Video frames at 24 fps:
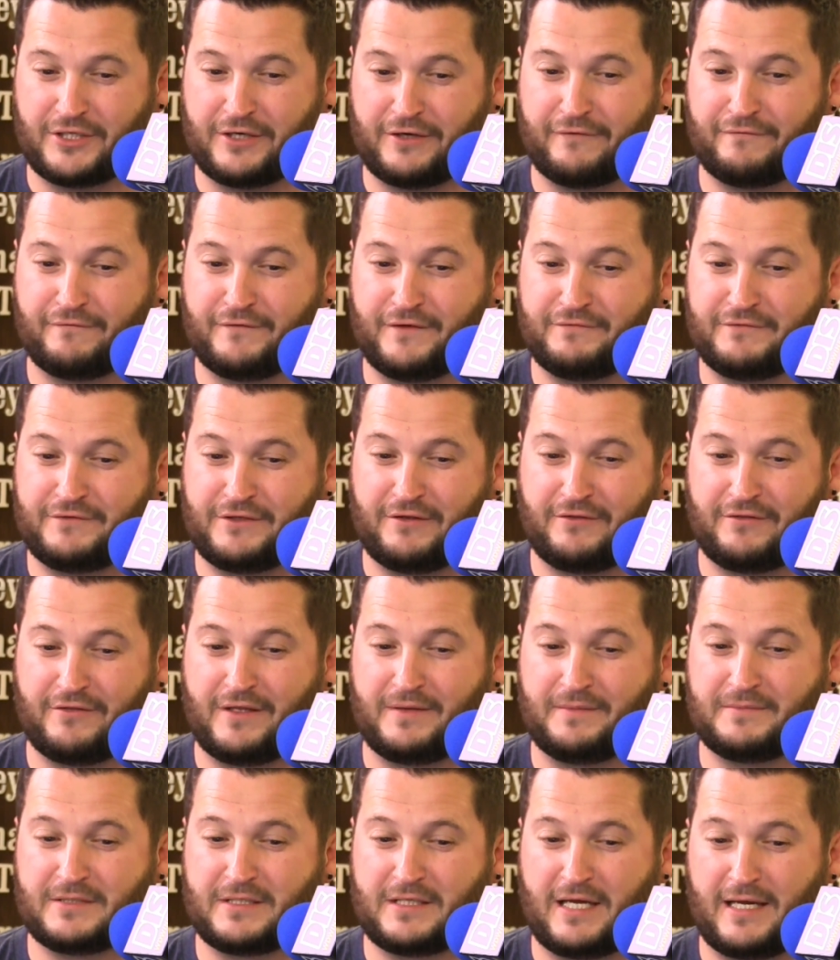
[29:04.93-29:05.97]
and a fiftieth
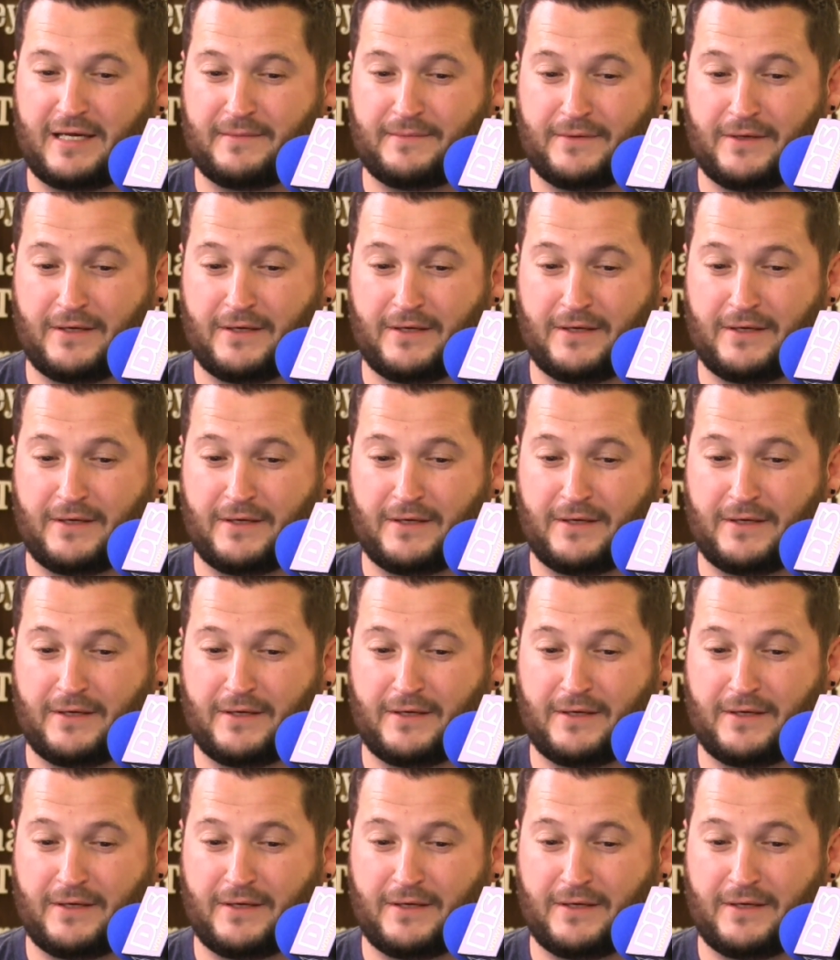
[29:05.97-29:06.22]
themed cake